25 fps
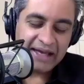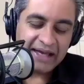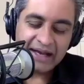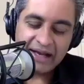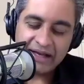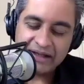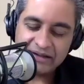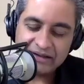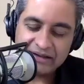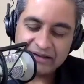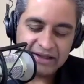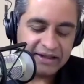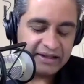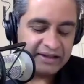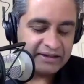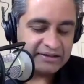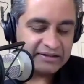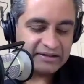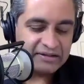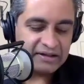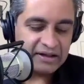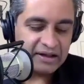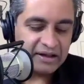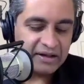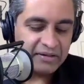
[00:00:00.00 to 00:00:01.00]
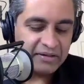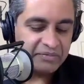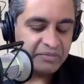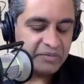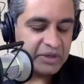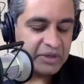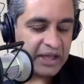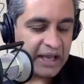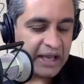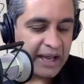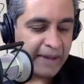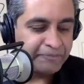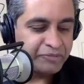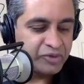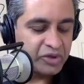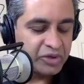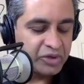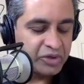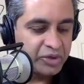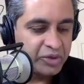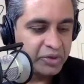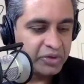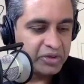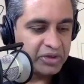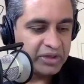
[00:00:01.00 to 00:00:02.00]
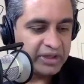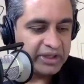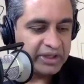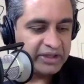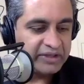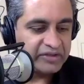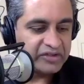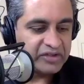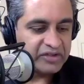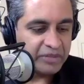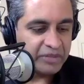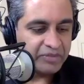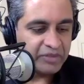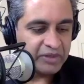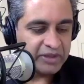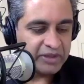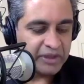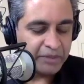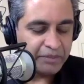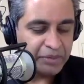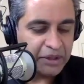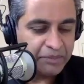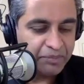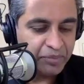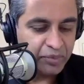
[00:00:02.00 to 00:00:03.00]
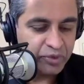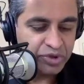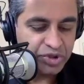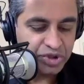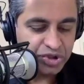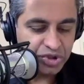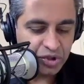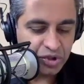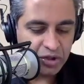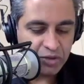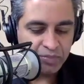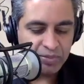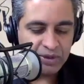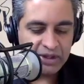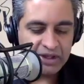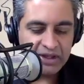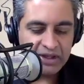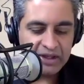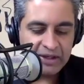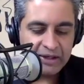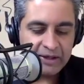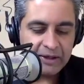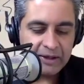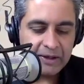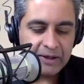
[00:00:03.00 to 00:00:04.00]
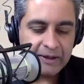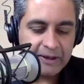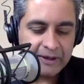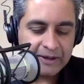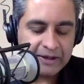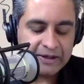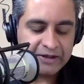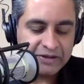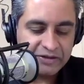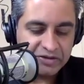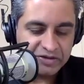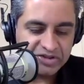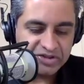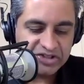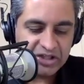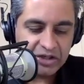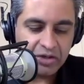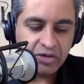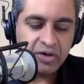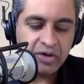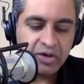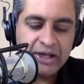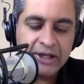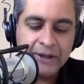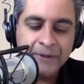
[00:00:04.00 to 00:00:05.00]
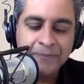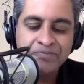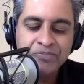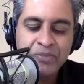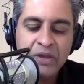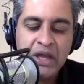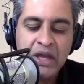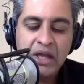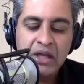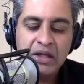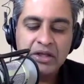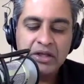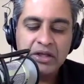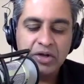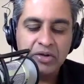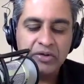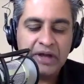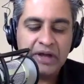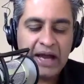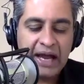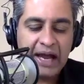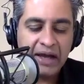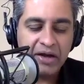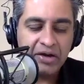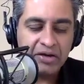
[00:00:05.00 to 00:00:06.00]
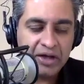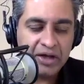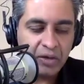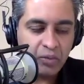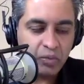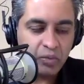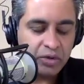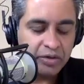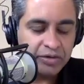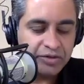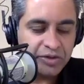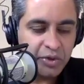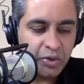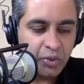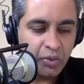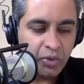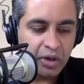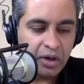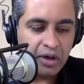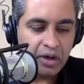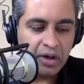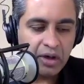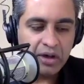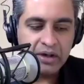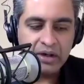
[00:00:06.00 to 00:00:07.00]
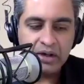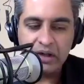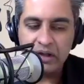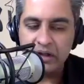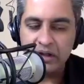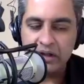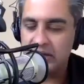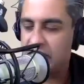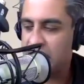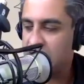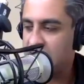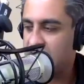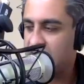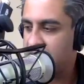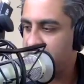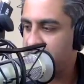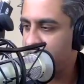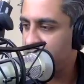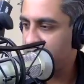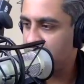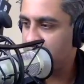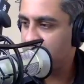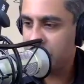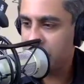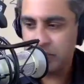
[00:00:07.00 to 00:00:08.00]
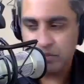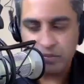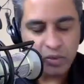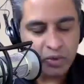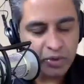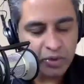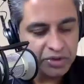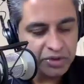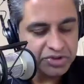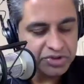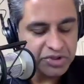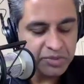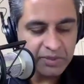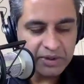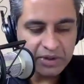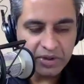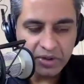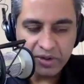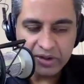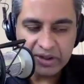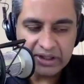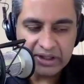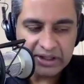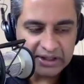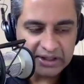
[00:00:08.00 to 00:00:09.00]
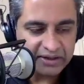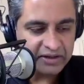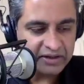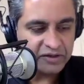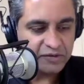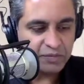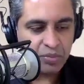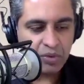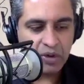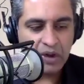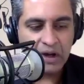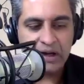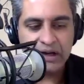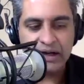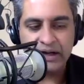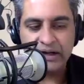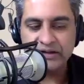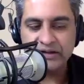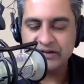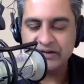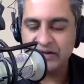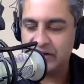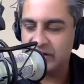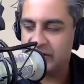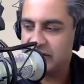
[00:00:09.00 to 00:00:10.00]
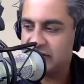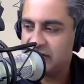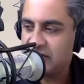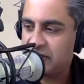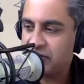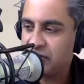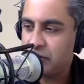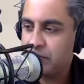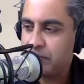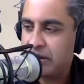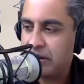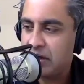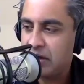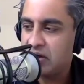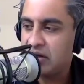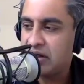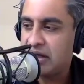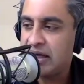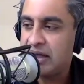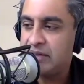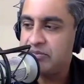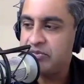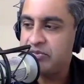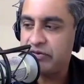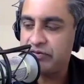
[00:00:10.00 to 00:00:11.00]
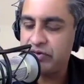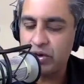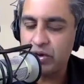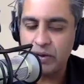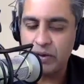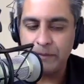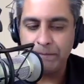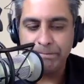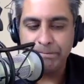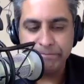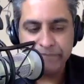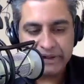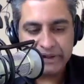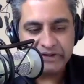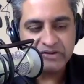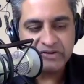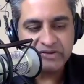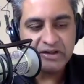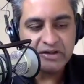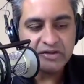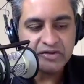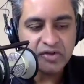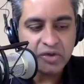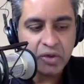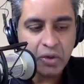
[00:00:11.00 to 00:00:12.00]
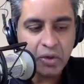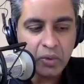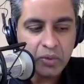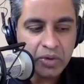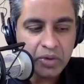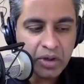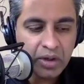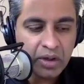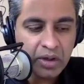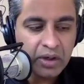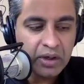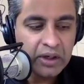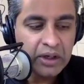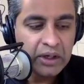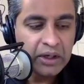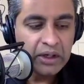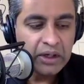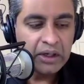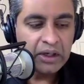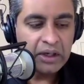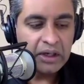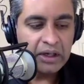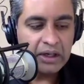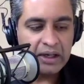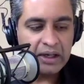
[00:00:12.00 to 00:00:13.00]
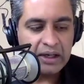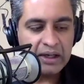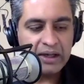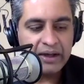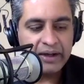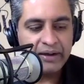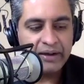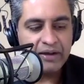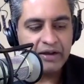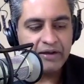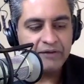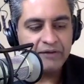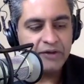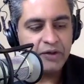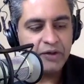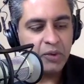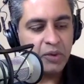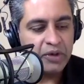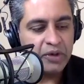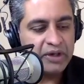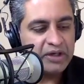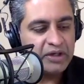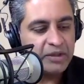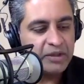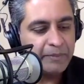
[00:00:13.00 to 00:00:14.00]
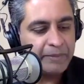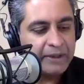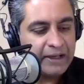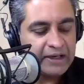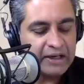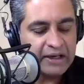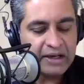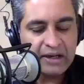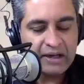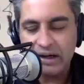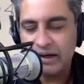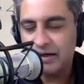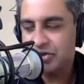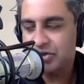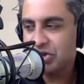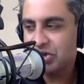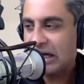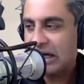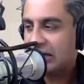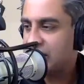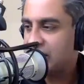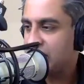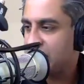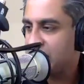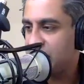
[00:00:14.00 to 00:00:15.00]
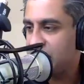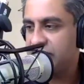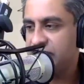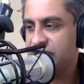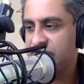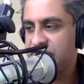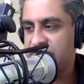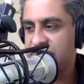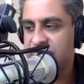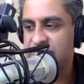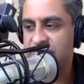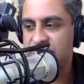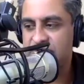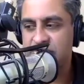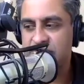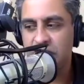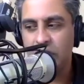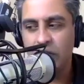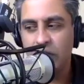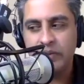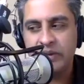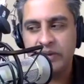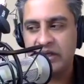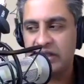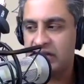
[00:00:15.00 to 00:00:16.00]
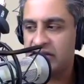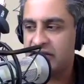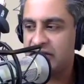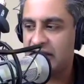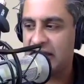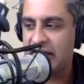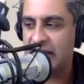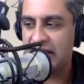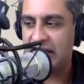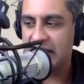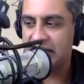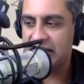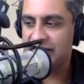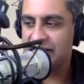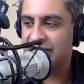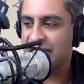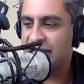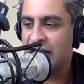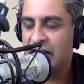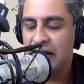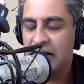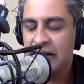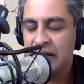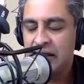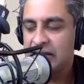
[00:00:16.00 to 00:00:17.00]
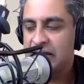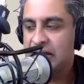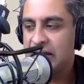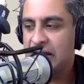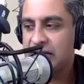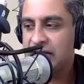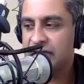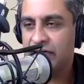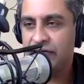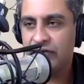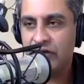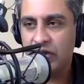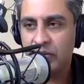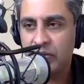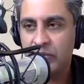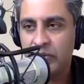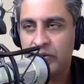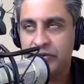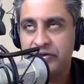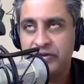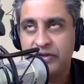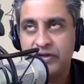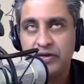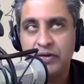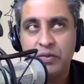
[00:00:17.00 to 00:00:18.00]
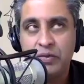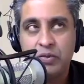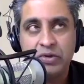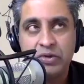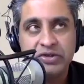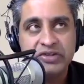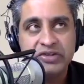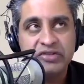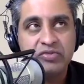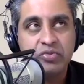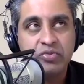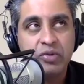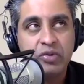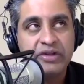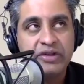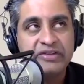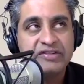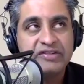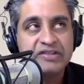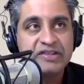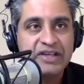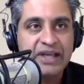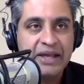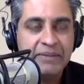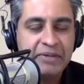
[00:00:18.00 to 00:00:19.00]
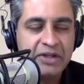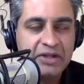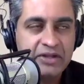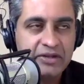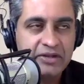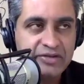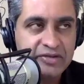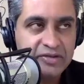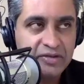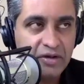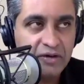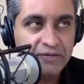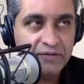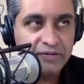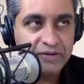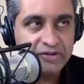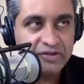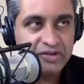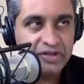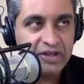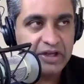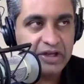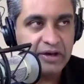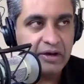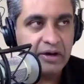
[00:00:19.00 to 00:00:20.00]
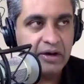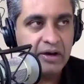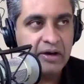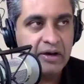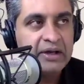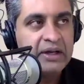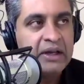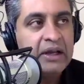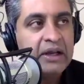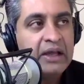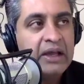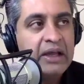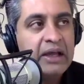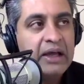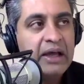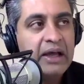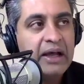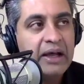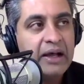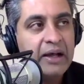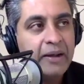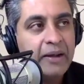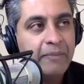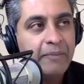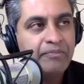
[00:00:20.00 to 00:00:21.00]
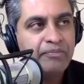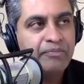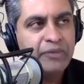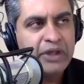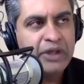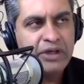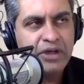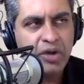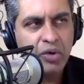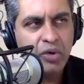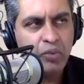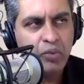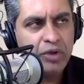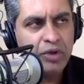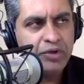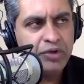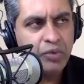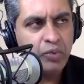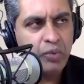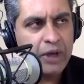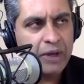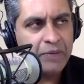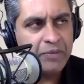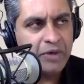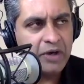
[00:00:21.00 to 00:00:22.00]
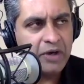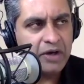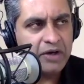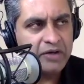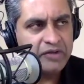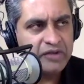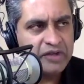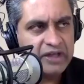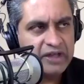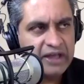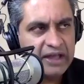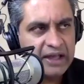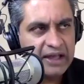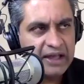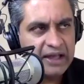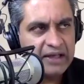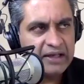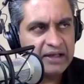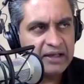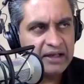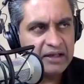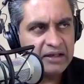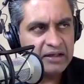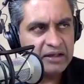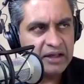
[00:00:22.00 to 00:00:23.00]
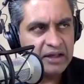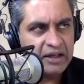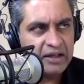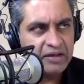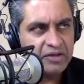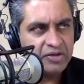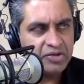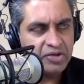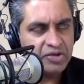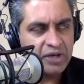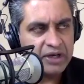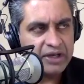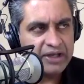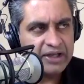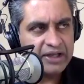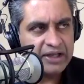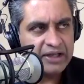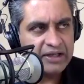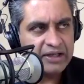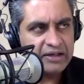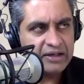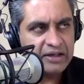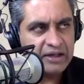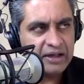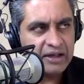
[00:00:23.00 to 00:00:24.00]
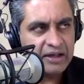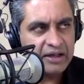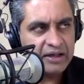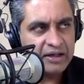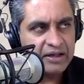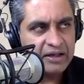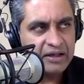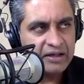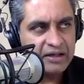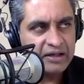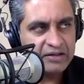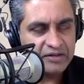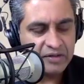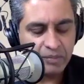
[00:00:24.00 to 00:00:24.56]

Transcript: that. I think it's uh, absolutely something that people should be uh, considering. You know, the higher net worth you are, uh, you know, the more you should be looking at these products and these different paradigms. If you're a business owner, uh, if you are an independent contractor, there's just so many things that's available to you. We're just really skimming the surface here. Um, you know, we'll do webinars again and and try to get uh,